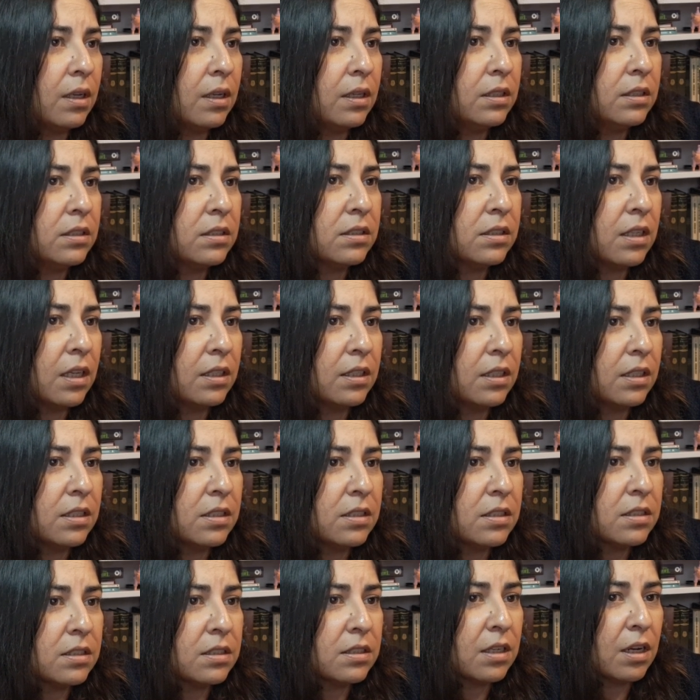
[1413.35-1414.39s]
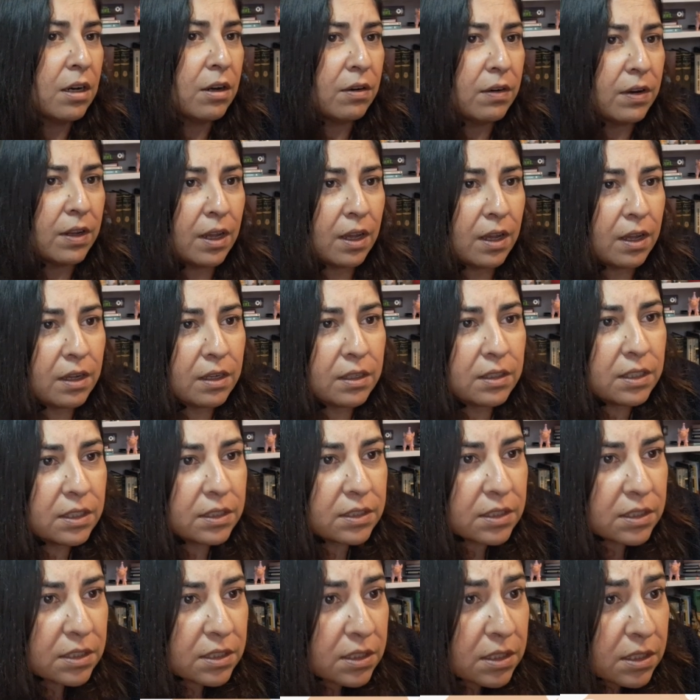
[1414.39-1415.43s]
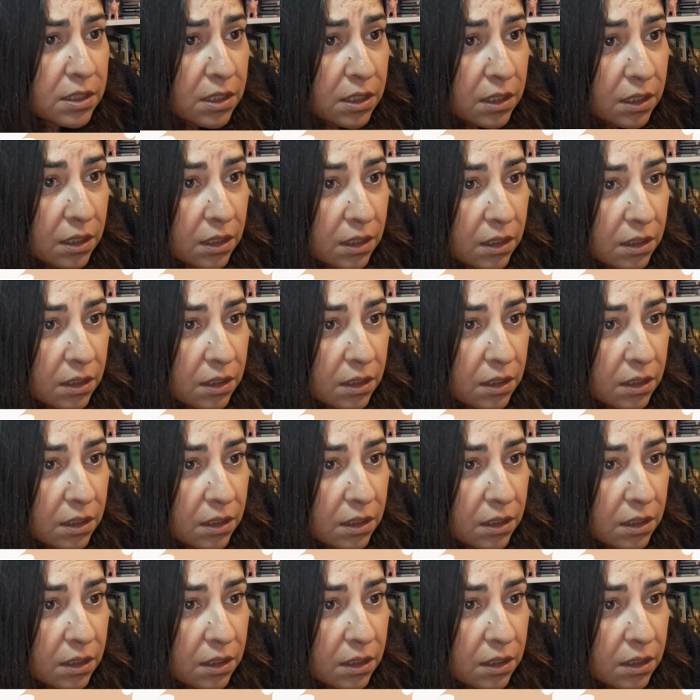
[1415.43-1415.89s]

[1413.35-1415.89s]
It's Not Hysteria. Let's see.